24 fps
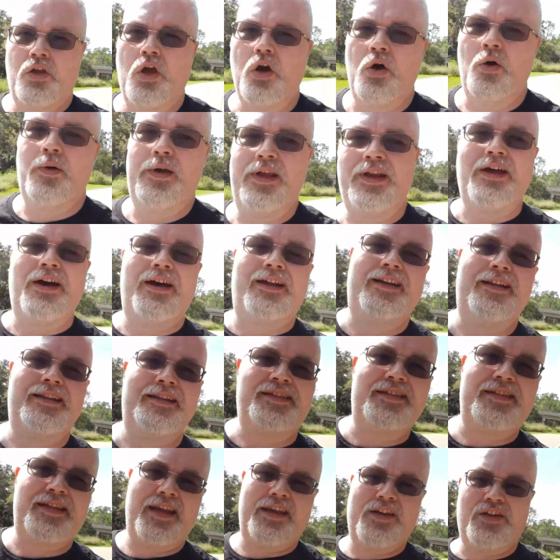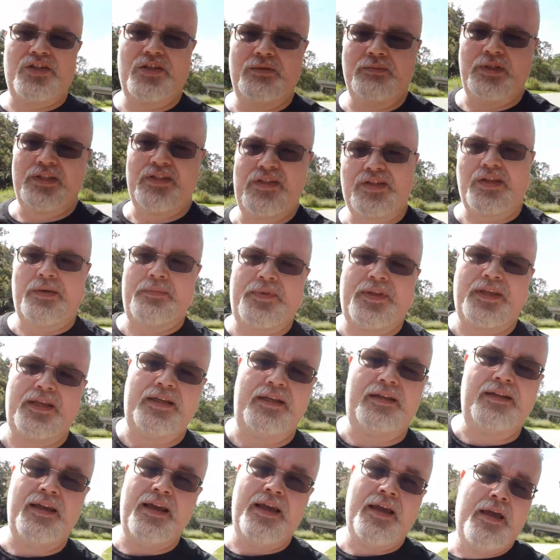going on in the station, but
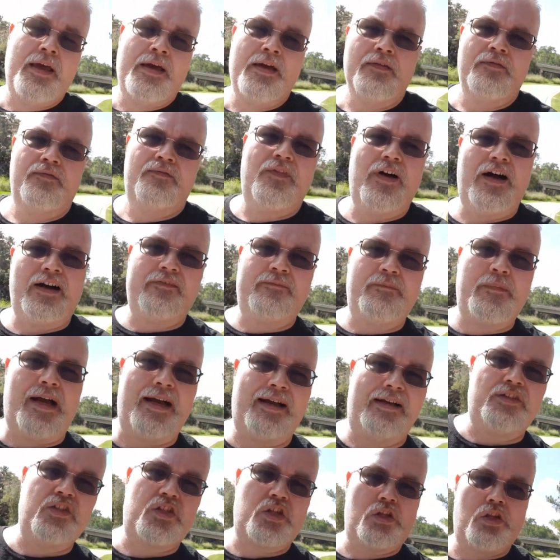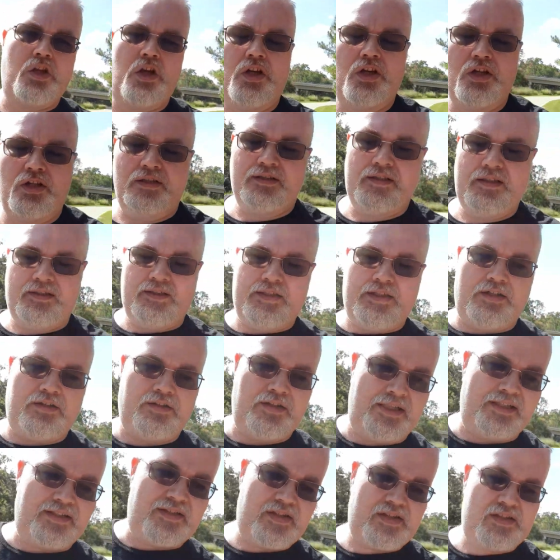something five miles long, you know,
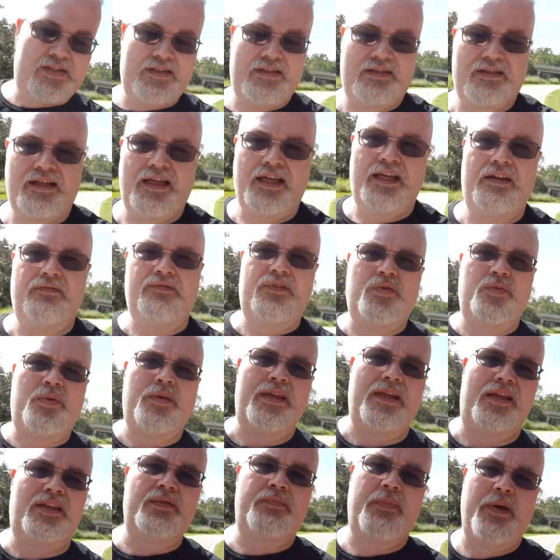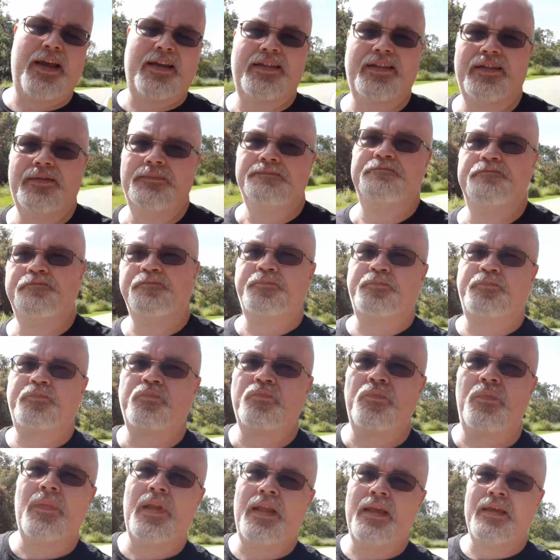that's kind of to be expected.
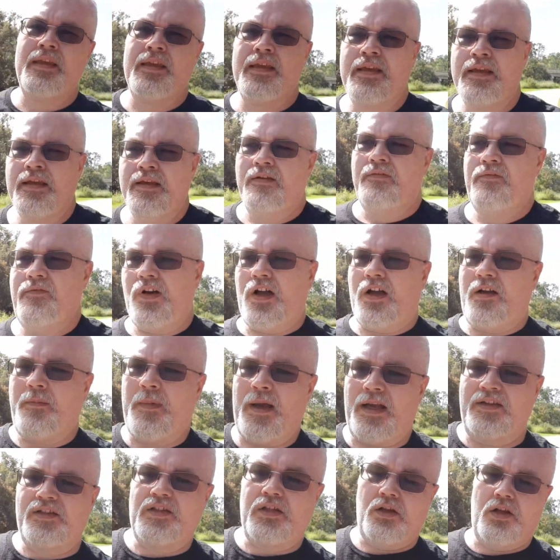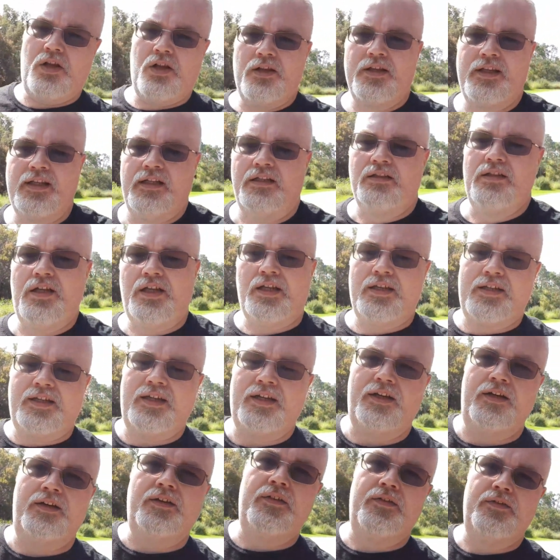Five miles long and a lot
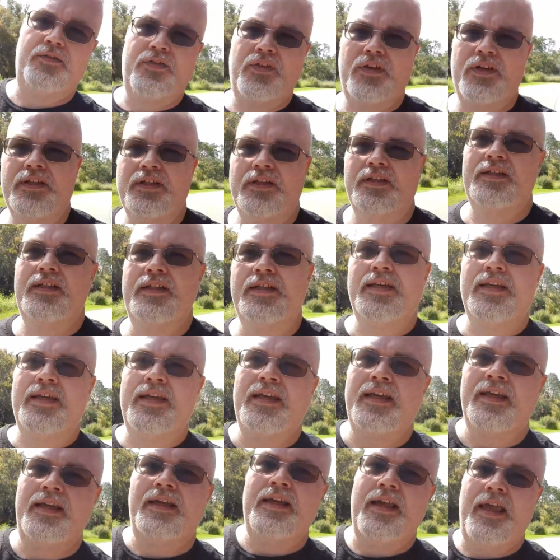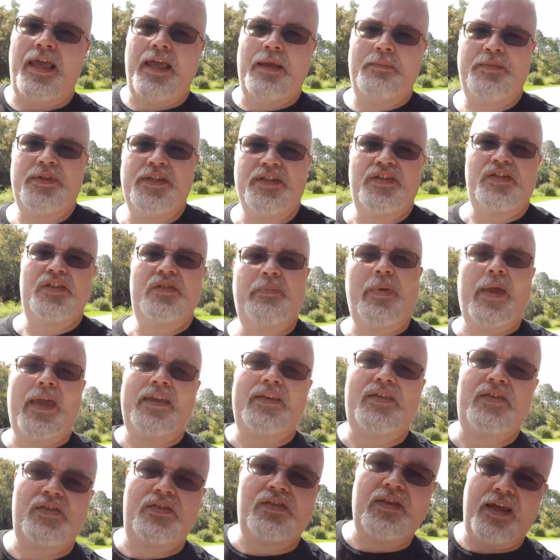of empty
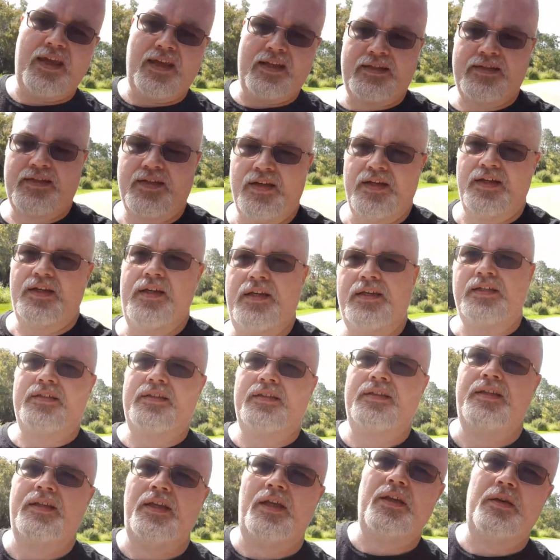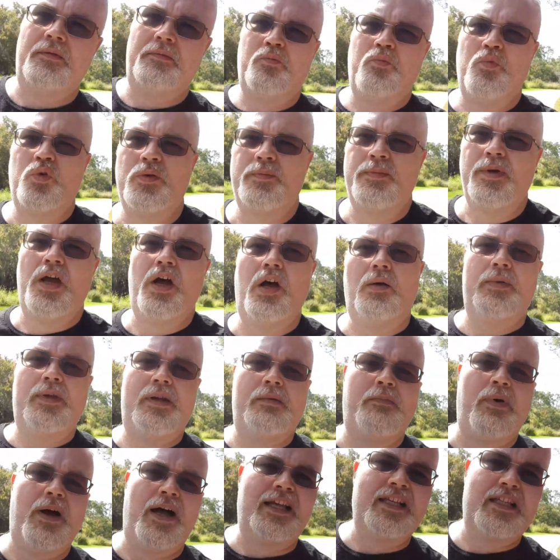space that uh, would be all but
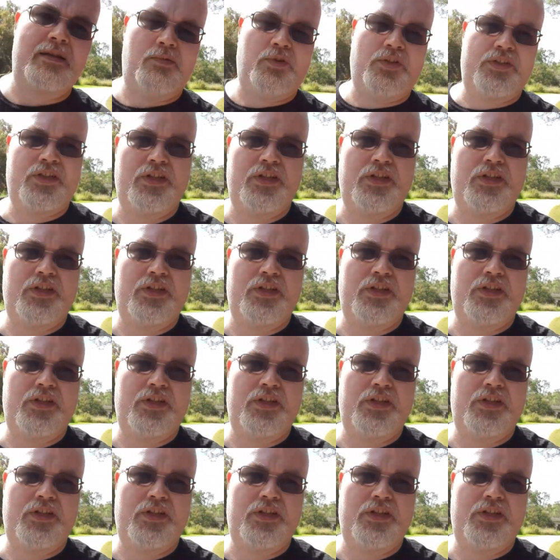impossible